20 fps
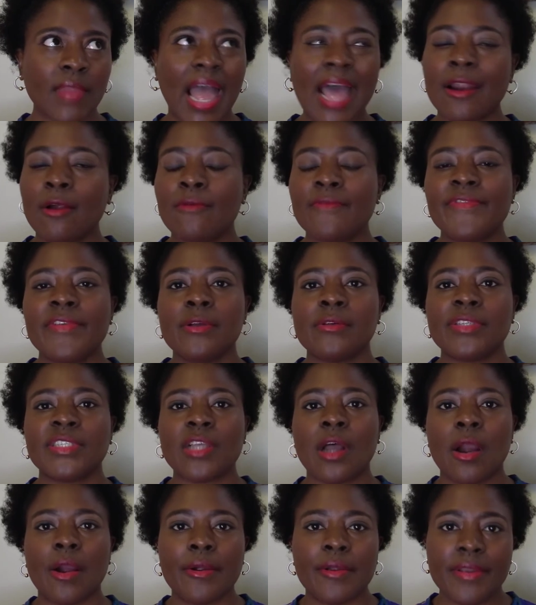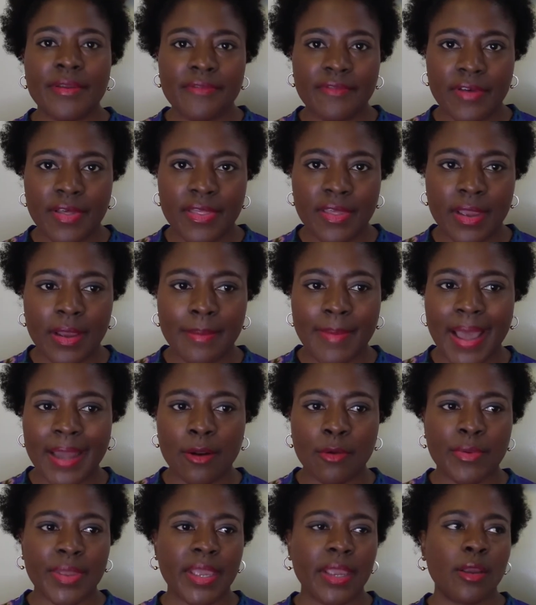I don't feel sorry for them. I
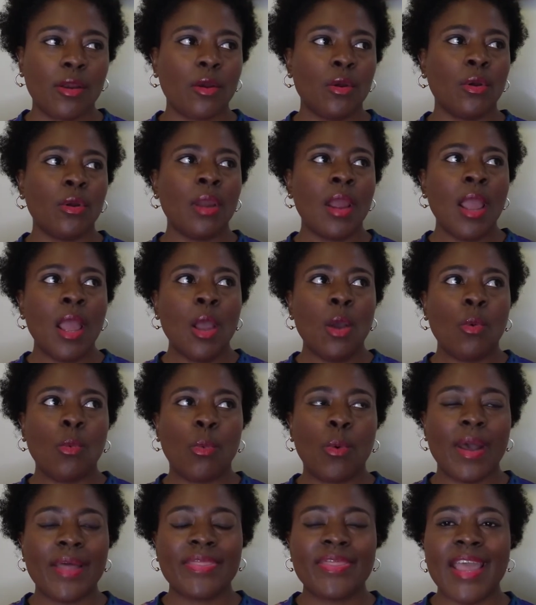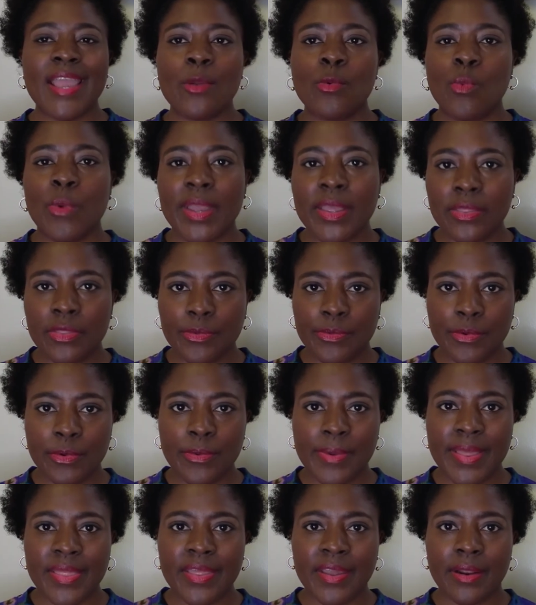don't care what they went
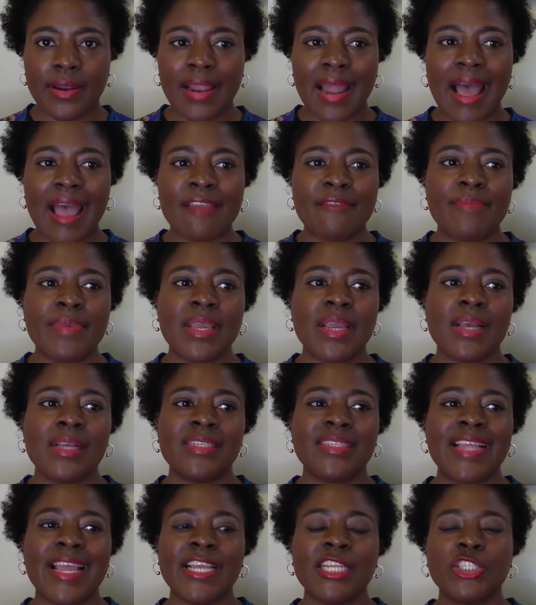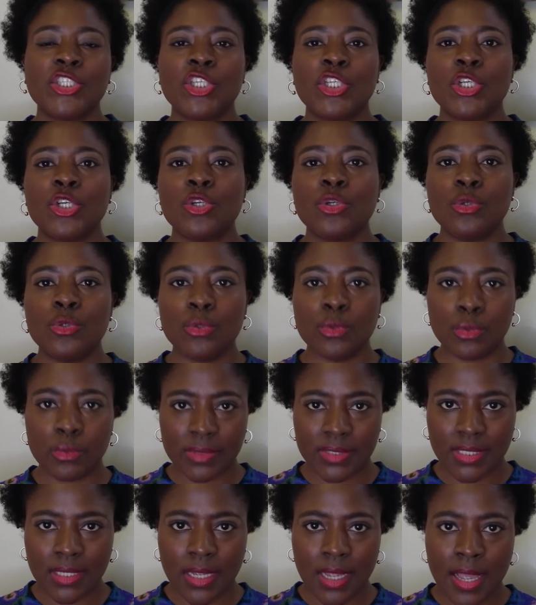through in their life because they
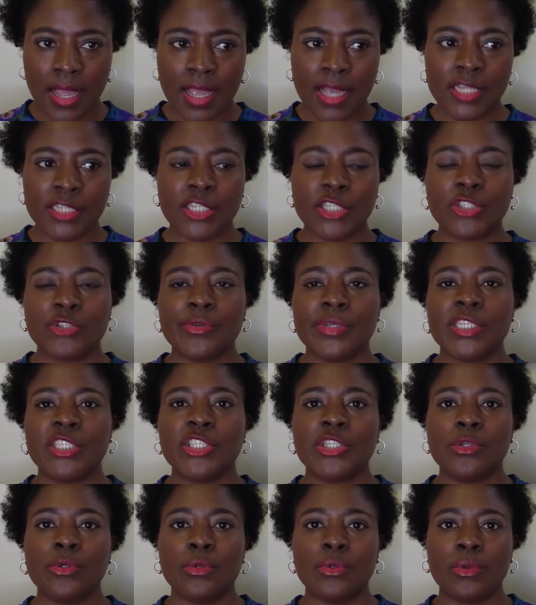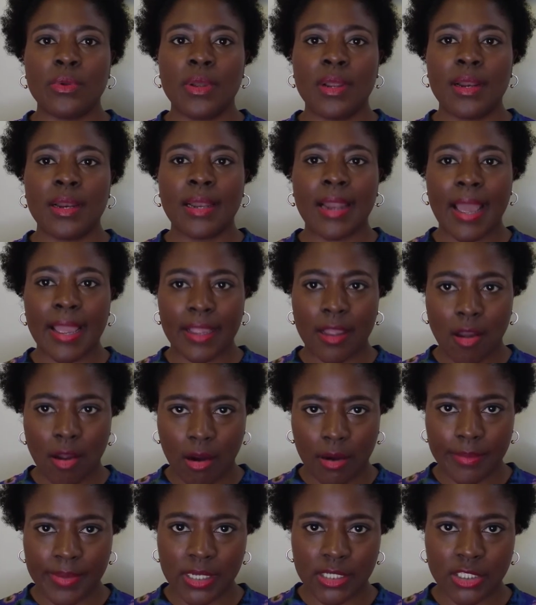choose to treat you like
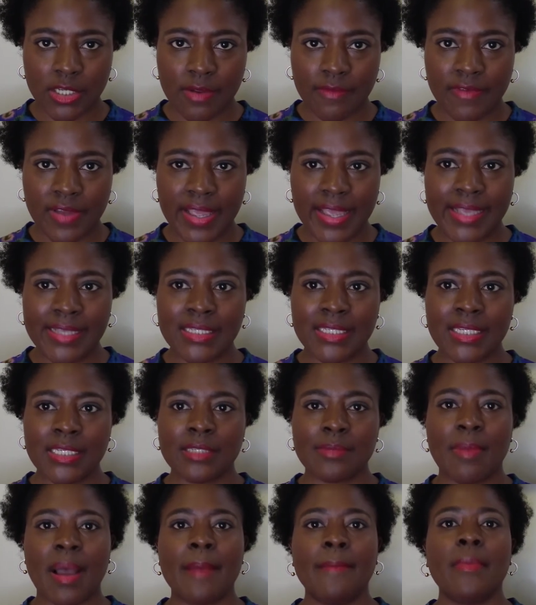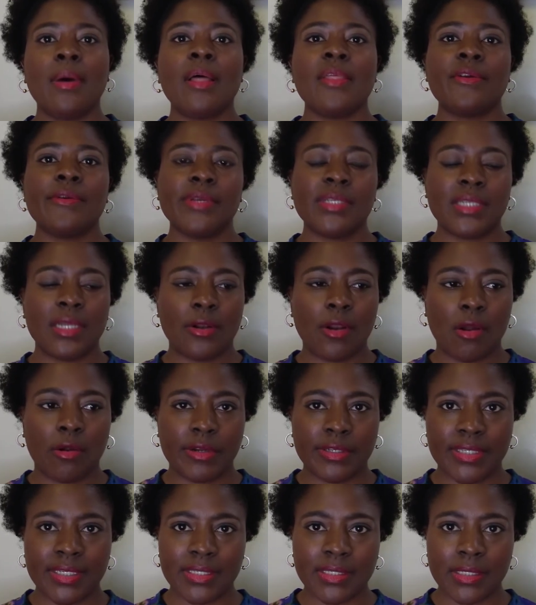garbage. For instance, my mother is a
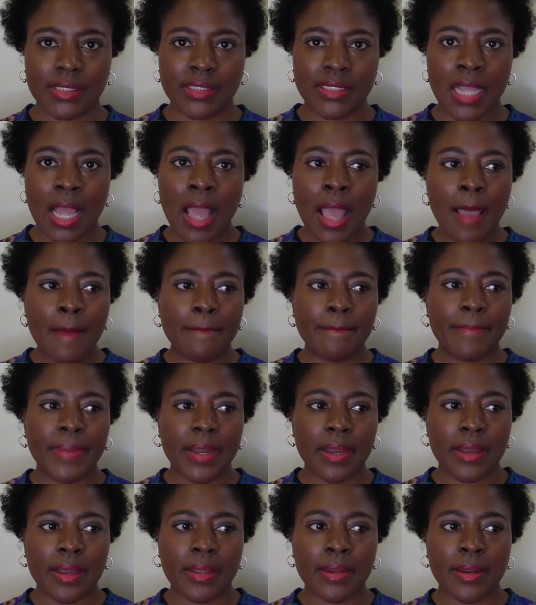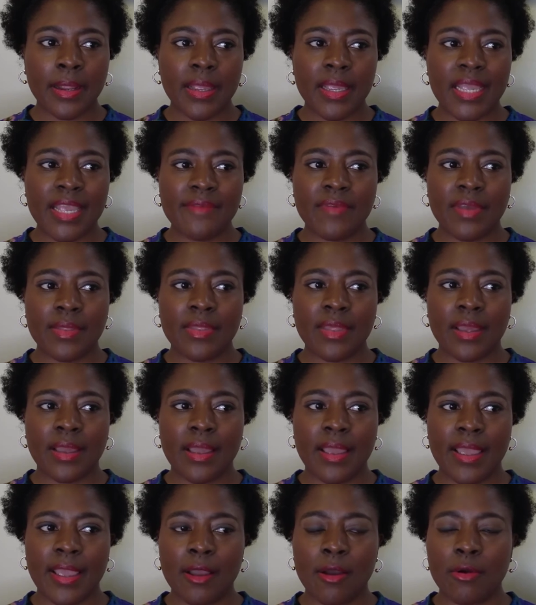narcissist, but even the
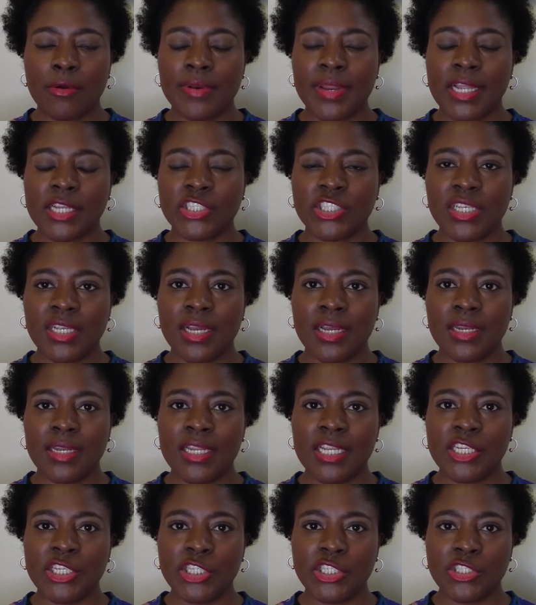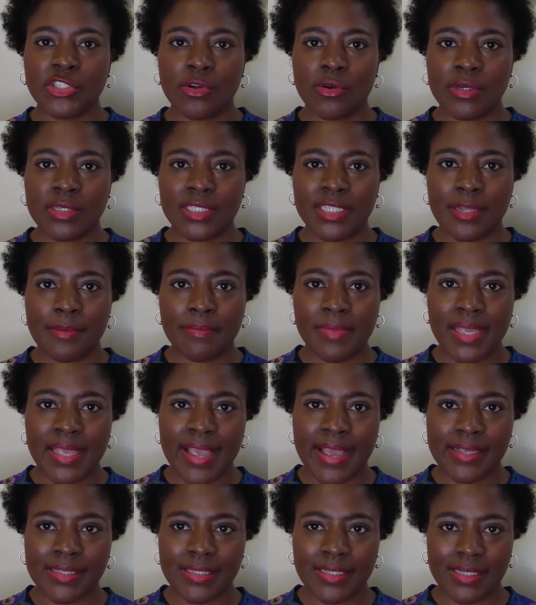hell that she unleashed onto
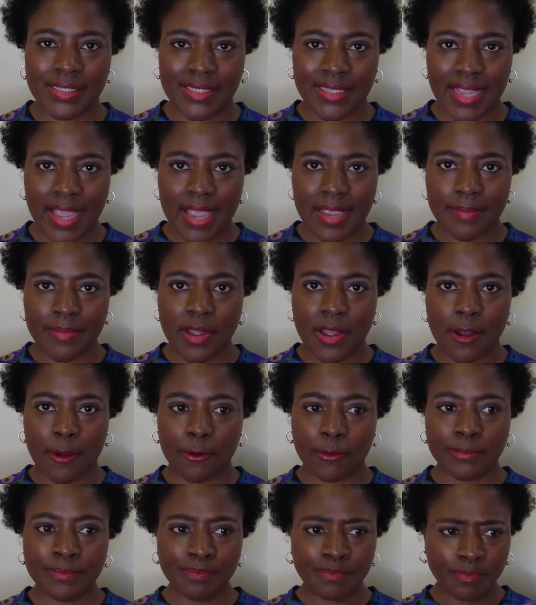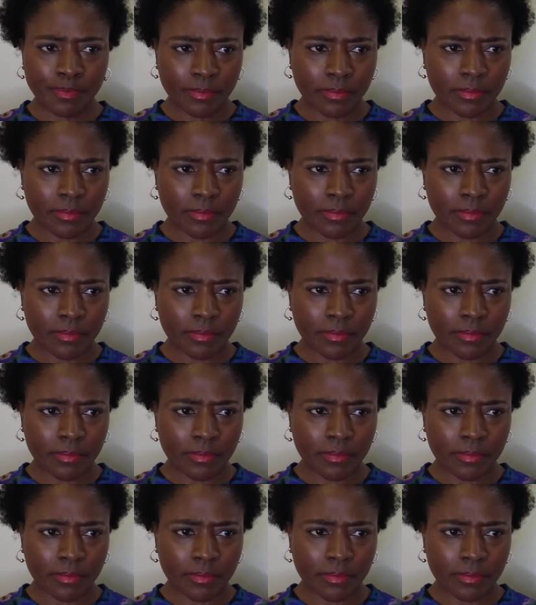me as the scapegoat,